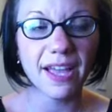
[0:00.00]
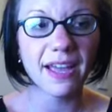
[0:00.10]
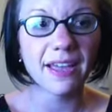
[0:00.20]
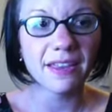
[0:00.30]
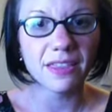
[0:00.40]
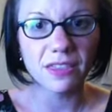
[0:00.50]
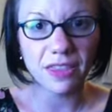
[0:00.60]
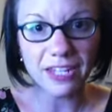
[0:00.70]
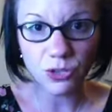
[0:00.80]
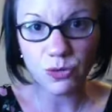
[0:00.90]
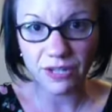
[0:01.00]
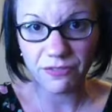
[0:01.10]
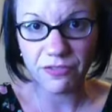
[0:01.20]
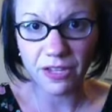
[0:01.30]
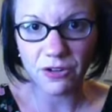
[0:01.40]
then you can
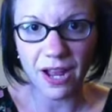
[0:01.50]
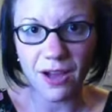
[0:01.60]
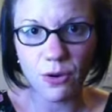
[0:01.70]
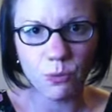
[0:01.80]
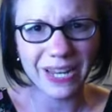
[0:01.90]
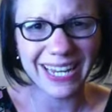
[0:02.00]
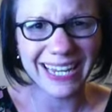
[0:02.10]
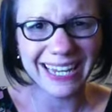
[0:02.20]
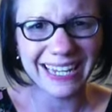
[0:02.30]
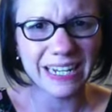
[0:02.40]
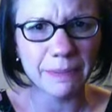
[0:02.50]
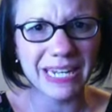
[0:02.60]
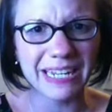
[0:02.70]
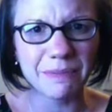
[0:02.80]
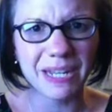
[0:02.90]
figure out, wait a
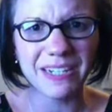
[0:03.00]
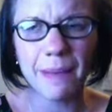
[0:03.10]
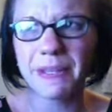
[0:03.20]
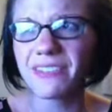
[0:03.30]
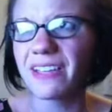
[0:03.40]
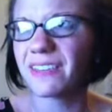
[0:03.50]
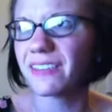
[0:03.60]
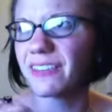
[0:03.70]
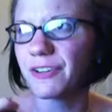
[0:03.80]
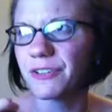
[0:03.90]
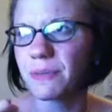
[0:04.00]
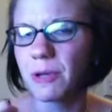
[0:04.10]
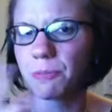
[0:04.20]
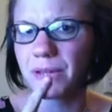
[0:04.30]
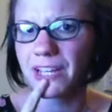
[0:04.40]
minute, my topic sentence here is
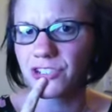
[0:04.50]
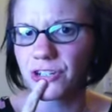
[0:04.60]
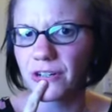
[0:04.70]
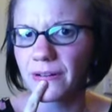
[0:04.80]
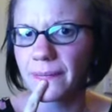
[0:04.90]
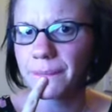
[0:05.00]
about pleasure.